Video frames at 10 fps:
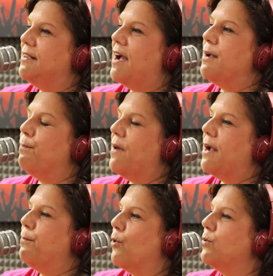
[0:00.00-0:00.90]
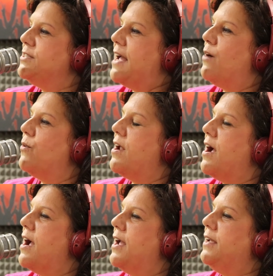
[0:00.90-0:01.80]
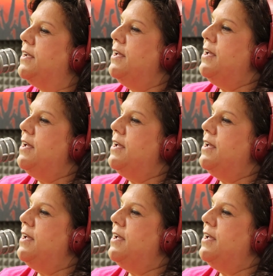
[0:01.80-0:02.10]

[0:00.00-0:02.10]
I, I broke down. I,